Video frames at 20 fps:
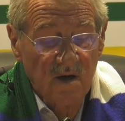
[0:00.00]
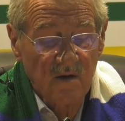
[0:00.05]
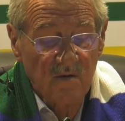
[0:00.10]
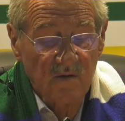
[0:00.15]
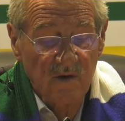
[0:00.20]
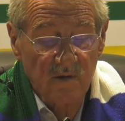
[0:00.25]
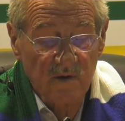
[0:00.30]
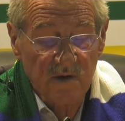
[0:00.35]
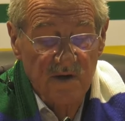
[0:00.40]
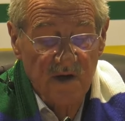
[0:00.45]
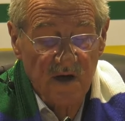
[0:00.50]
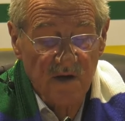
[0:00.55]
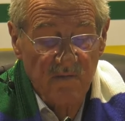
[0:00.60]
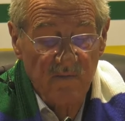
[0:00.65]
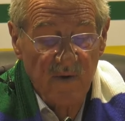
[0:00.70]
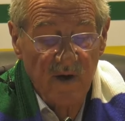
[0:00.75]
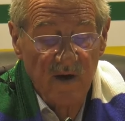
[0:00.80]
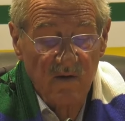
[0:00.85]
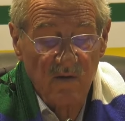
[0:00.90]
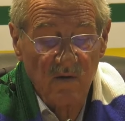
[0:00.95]
We will take
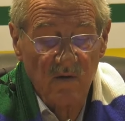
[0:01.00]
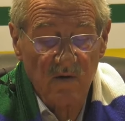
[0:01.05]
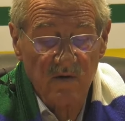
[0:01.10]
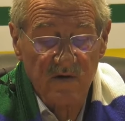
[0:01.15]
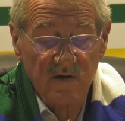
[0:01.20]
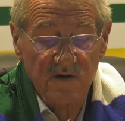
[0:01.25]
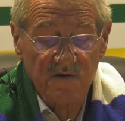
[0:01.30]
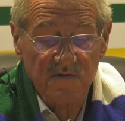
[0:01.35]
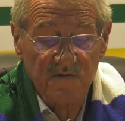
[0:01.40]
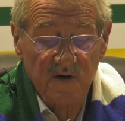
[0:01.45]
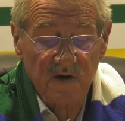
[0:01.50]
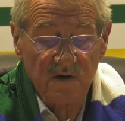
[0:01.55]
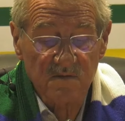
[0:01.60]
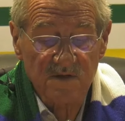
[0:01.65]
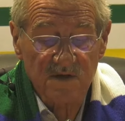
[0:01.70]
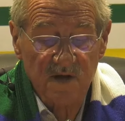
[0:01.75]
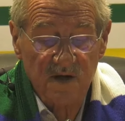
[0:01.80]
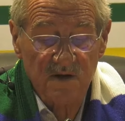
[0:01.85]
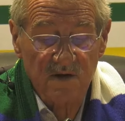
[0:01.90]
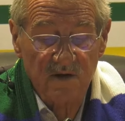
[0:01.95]
back all those
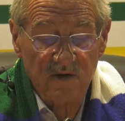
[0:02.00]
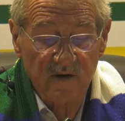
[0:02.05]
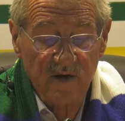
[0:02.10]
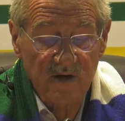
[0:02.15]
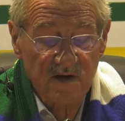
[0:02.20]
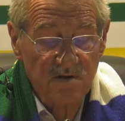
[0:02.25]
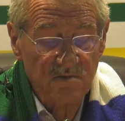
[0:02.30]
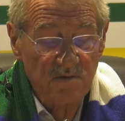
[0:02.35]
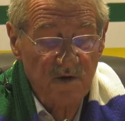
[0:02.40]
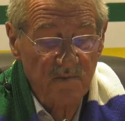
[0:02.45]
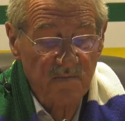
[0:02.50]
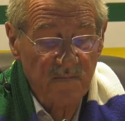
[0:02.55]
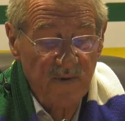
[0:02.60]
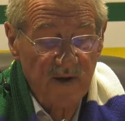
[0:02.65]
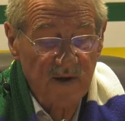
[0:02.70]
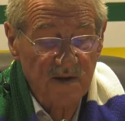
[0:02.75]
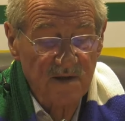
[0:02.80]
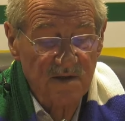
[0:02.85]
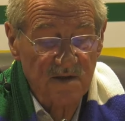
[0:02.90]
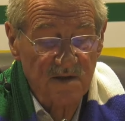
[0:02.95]
farms at a reasonable
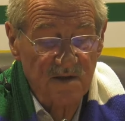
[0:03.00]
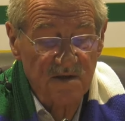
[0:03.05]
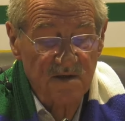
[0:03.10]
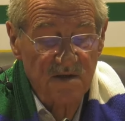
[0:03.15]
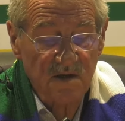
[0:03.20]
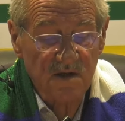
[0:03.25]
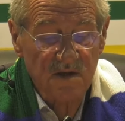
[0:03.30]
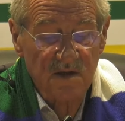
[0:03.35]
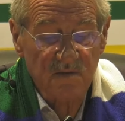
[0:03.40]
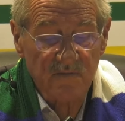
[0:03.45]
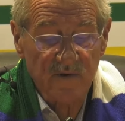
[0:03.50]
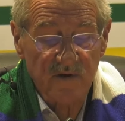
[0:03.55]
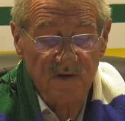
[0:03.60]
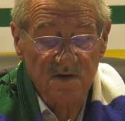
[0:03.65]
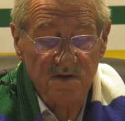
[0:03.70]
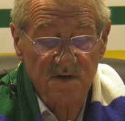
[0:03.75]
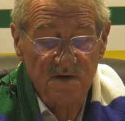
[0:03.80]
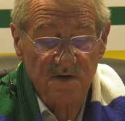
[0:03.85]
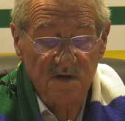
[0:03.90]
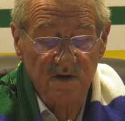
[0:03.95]
price and start the
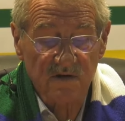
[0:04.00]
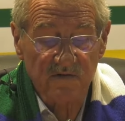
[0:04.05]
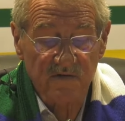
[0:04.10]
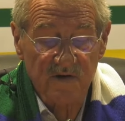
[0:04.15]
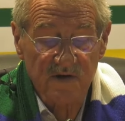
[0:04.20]
process of